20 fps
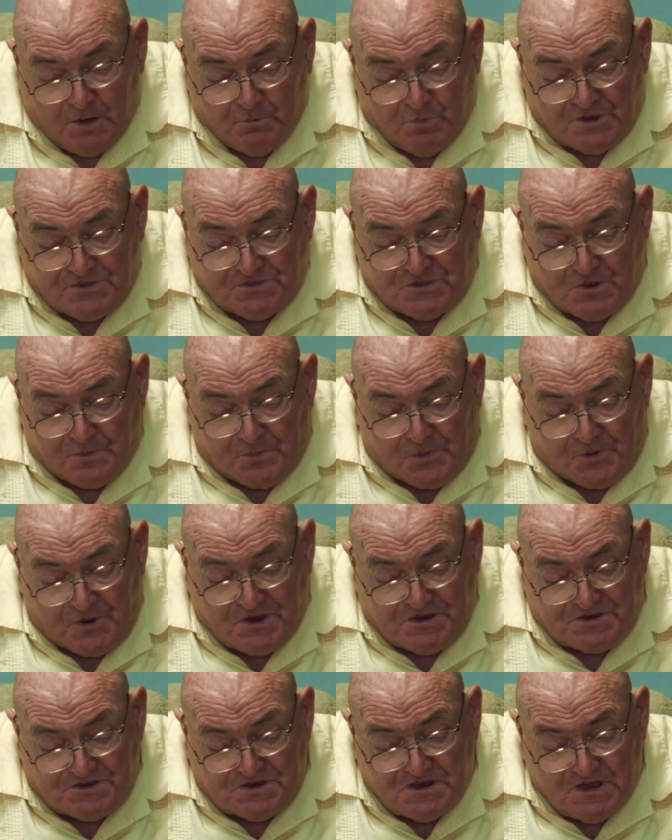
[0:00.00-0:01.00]
But the
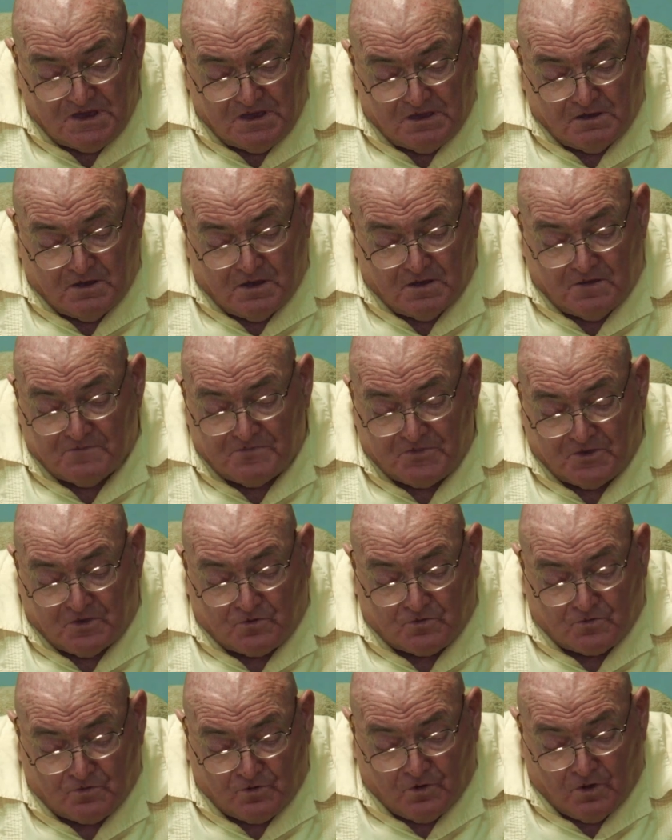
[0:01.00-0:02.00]
preaching of the
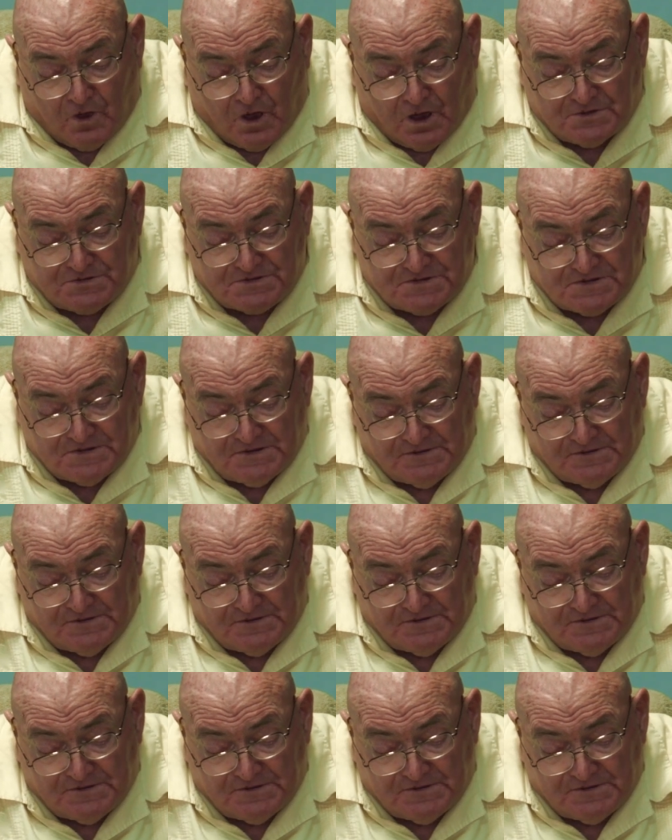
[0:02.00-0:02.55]
cross